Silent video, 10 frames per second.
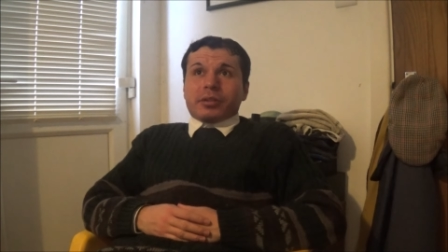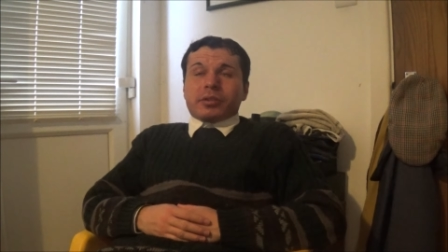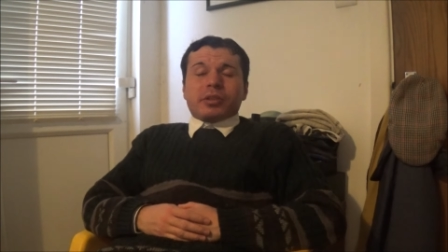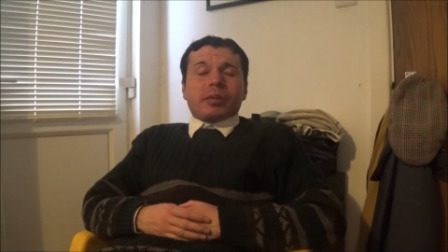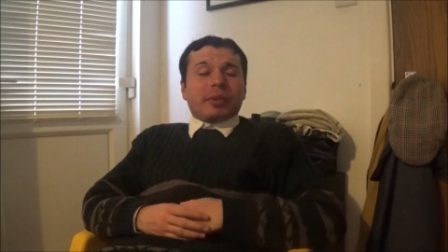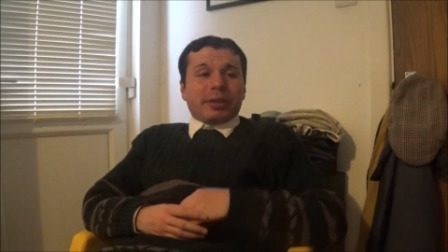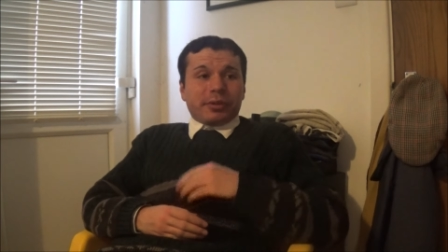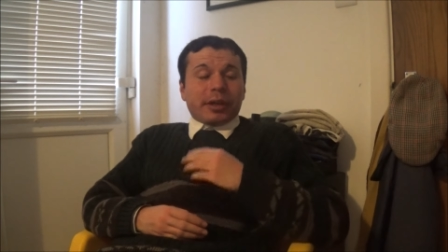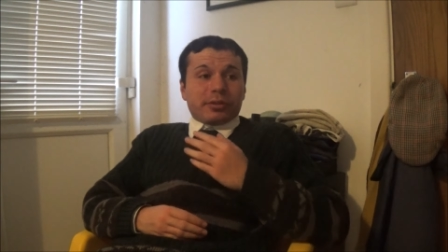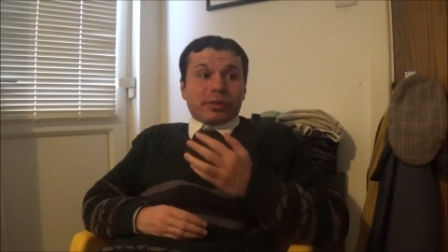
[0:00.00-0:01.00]
Some of my
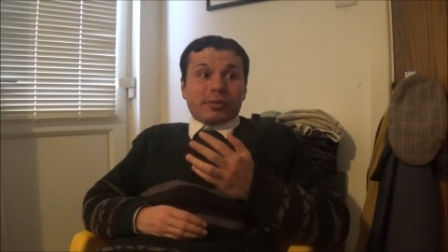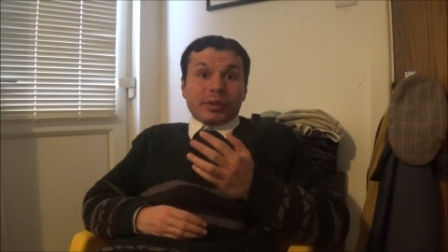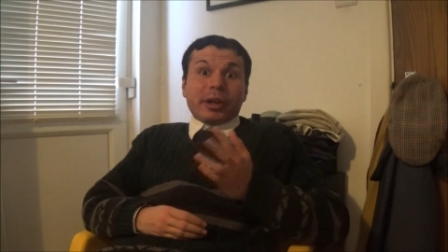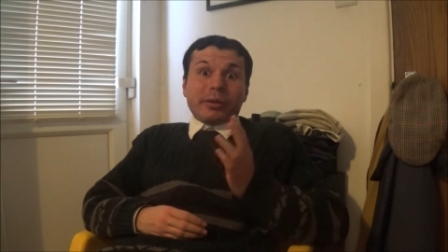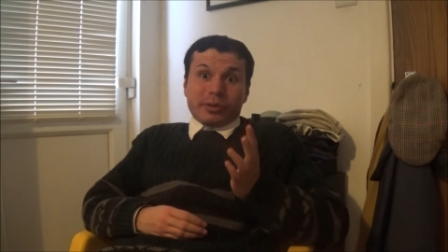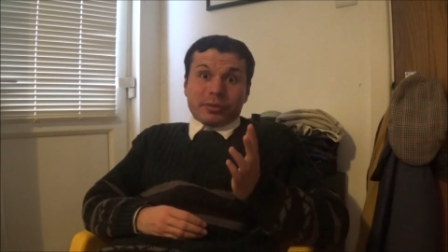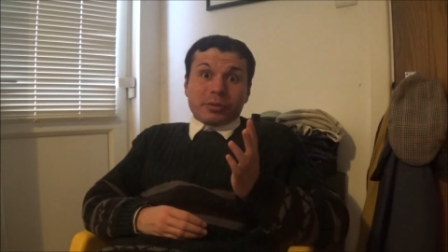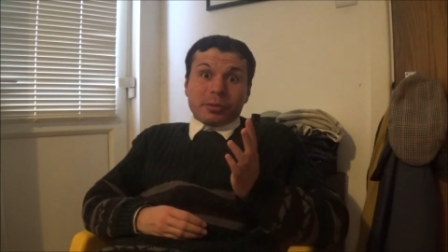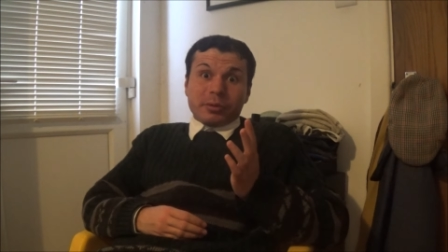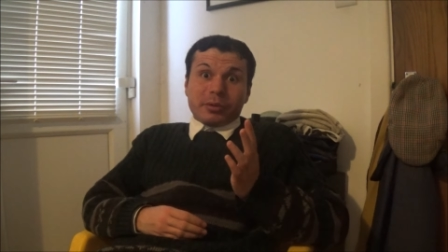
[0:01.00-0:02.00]
friends who I've encountered
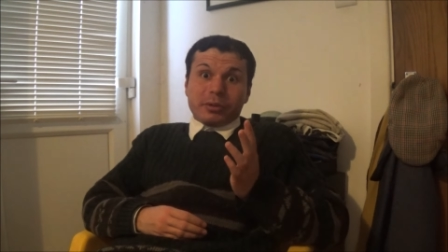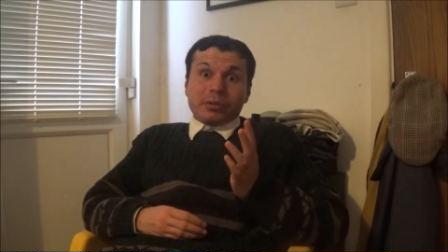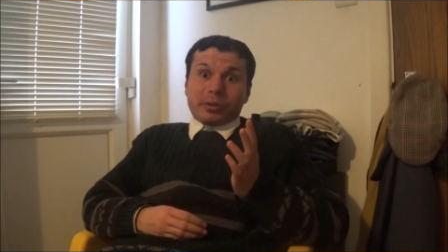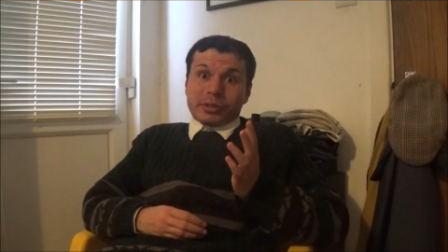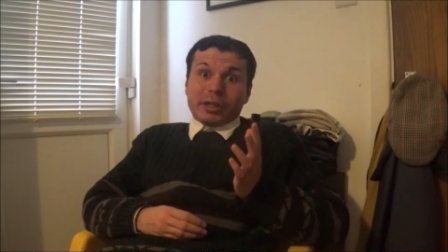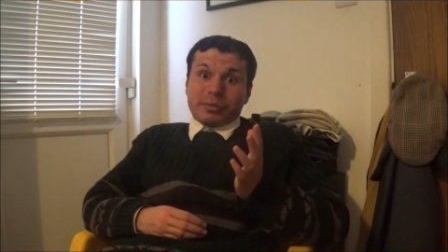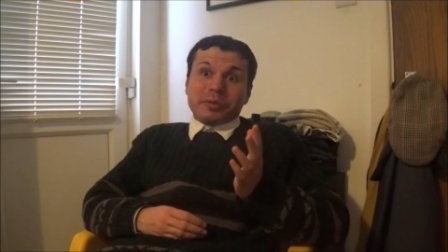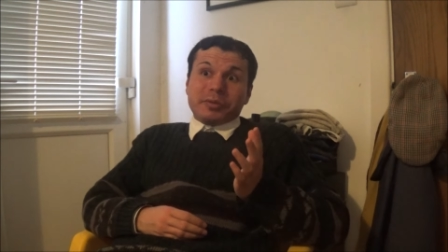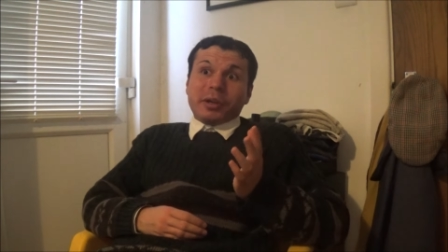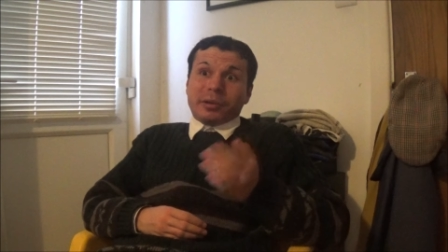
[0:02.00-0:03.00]
through yourself
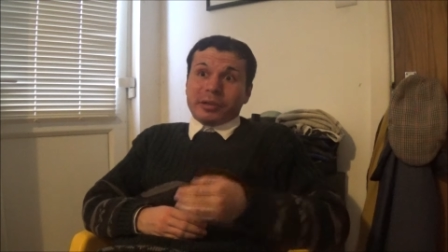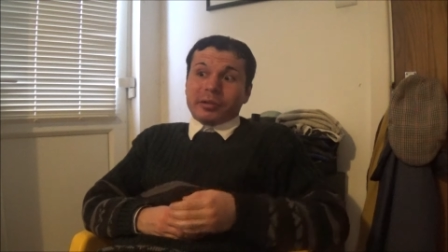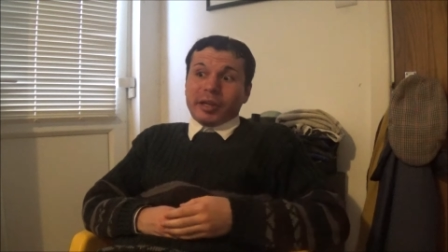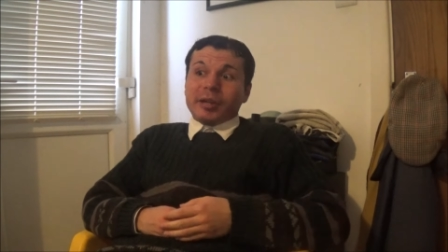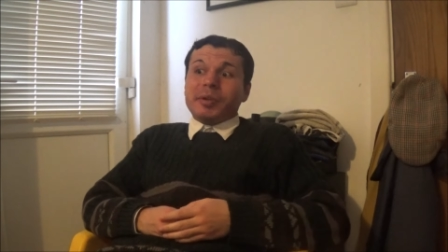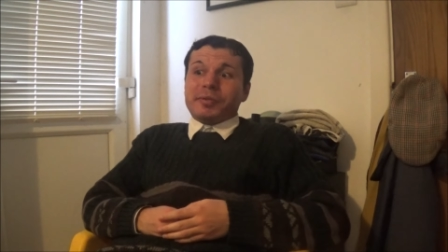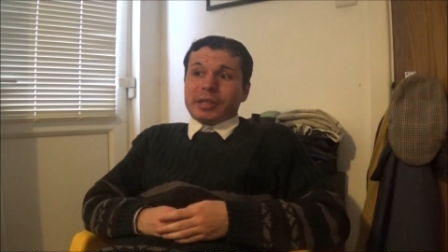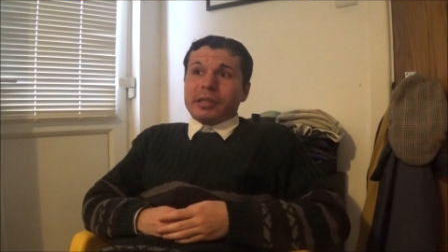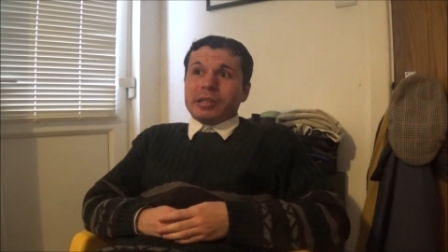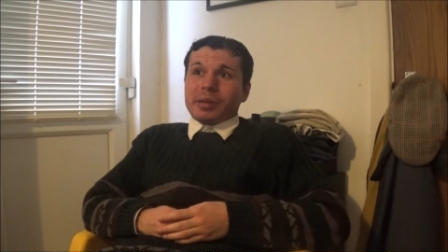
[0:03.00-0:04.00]
and Fiona, Graham, have
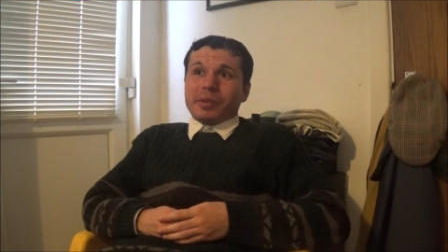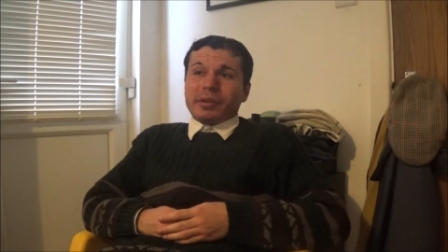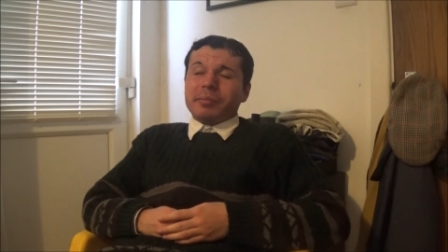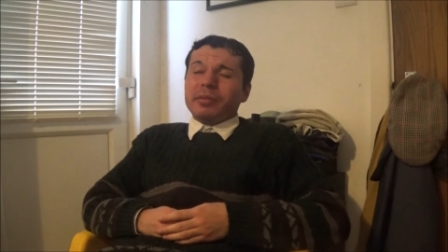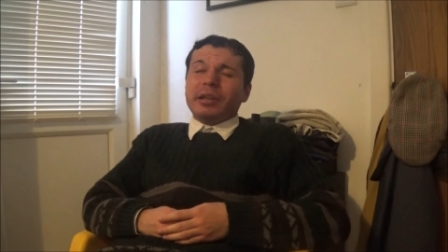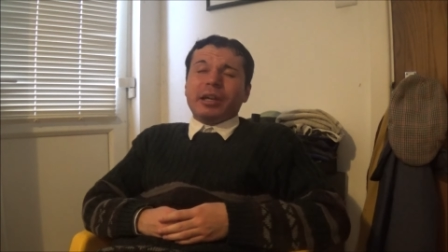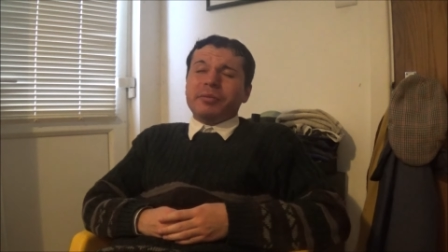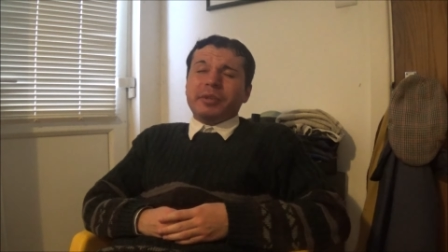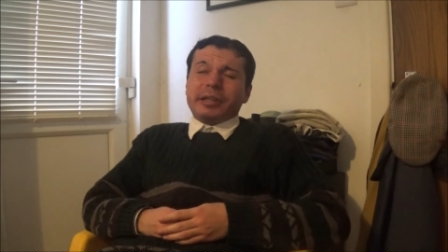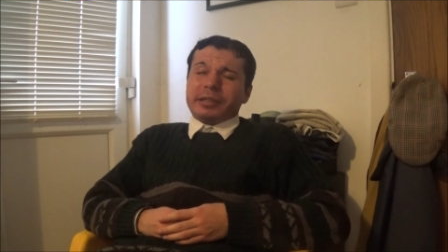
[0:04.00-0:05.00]
said some of the
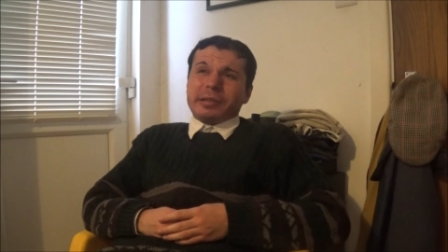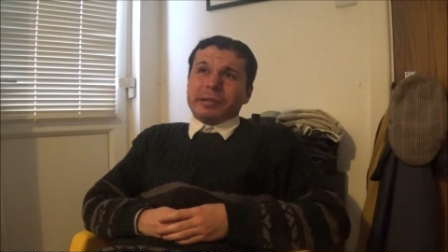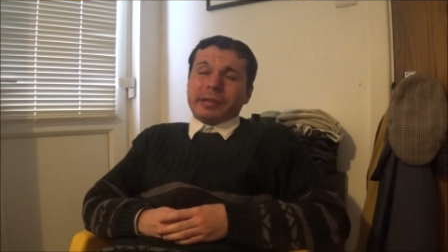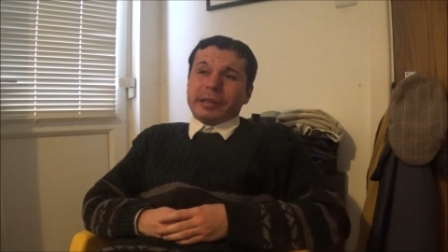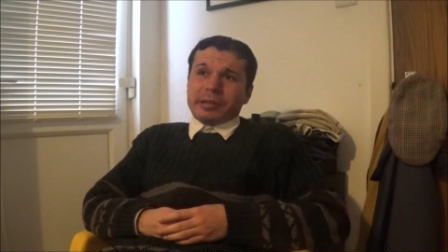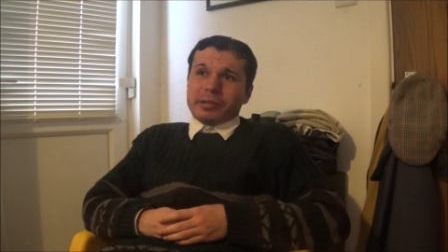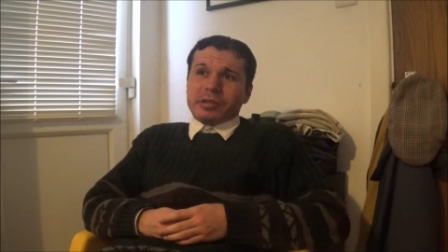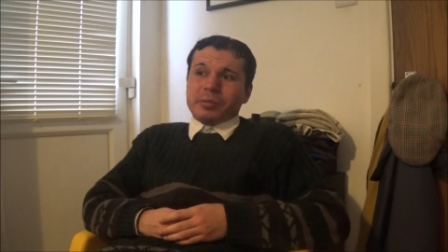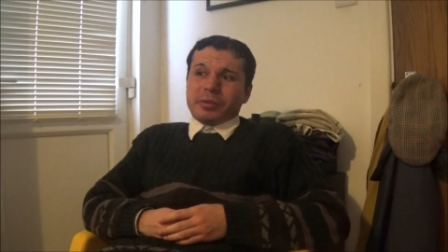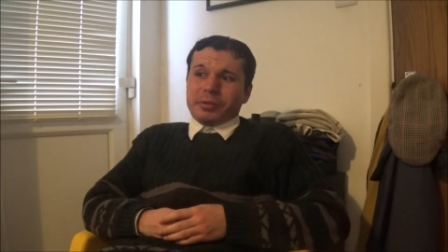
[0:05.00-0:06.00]
loveliest of things
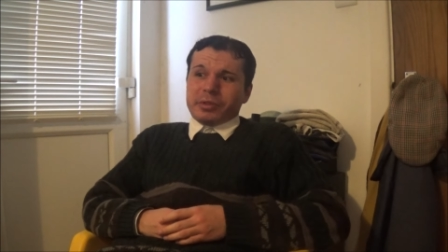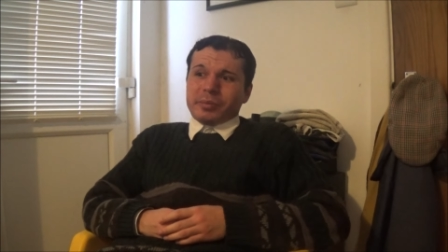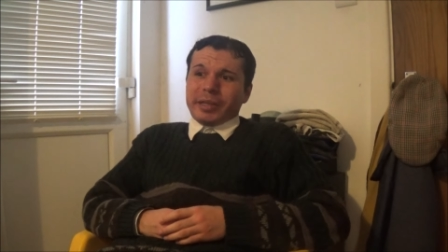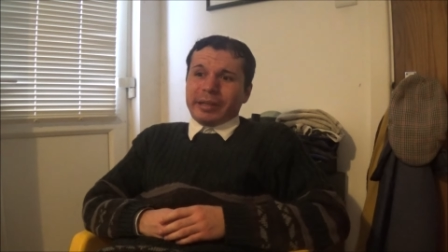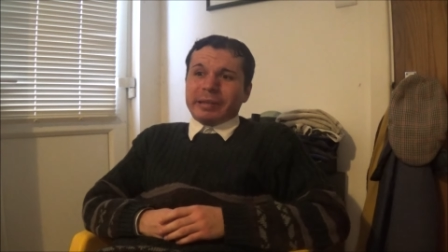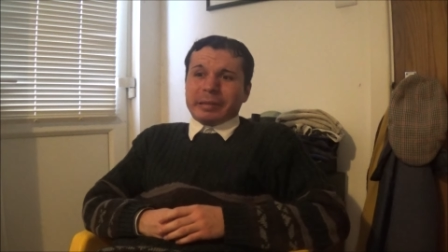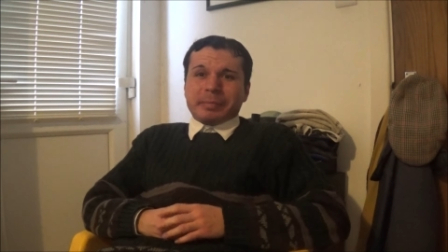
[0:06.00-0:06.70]
towards me.